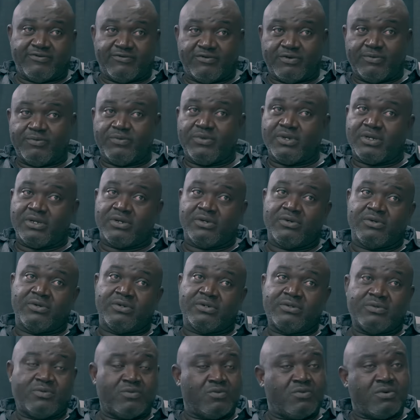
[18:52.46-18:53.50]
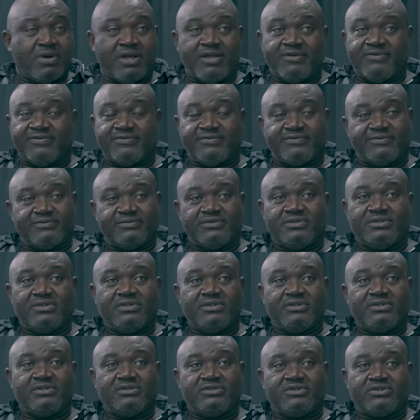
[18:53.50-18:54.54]
from your wife,
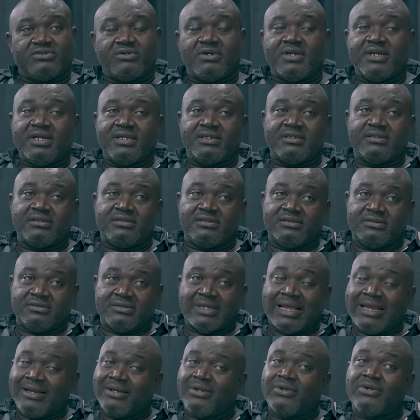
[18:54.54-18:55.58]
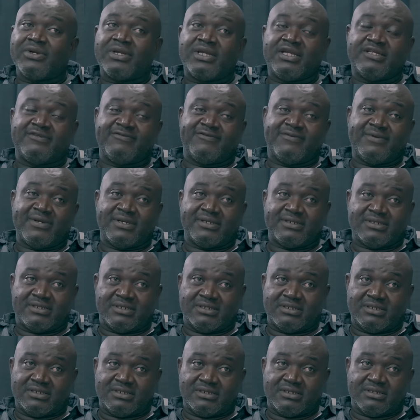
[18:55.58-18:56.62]
try and dialogue it
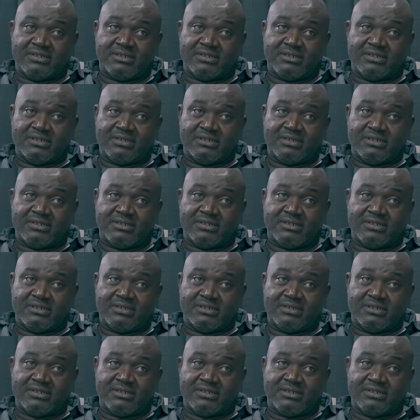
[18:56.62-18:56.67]
first.